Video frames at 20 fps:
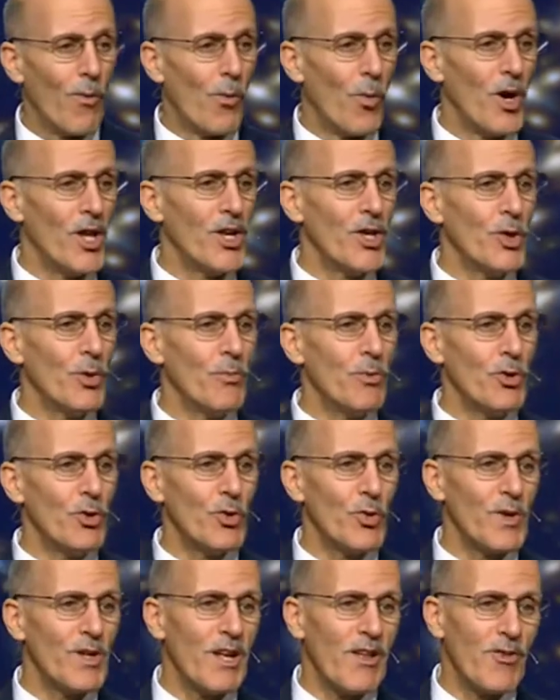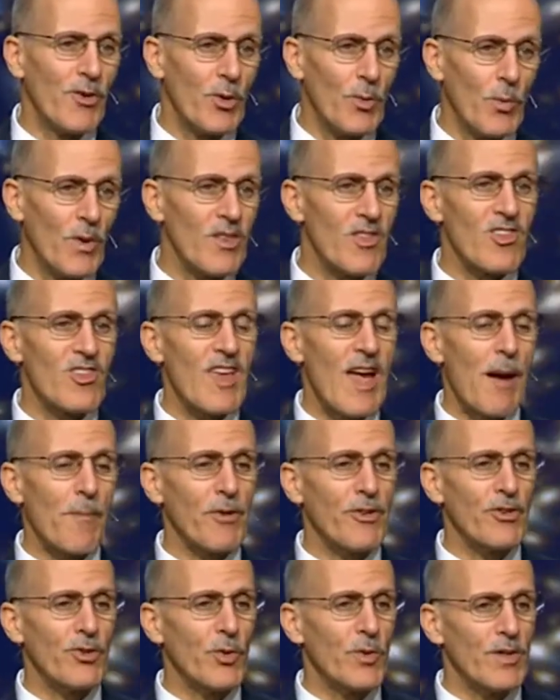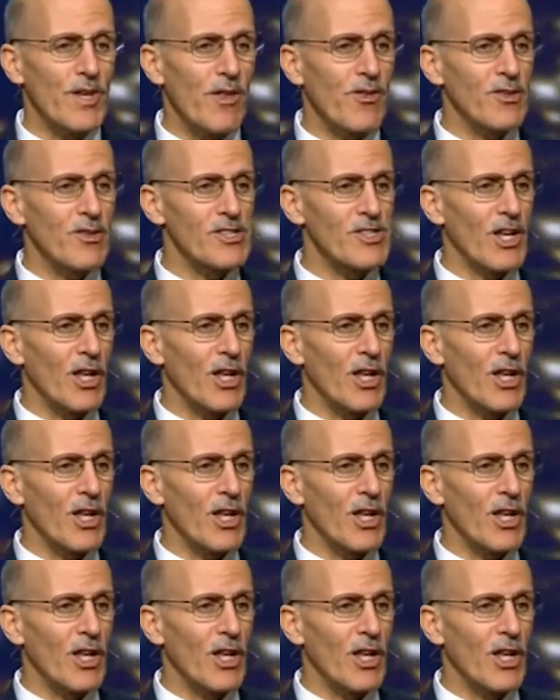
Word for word: one new moon to another and one Sabbath to another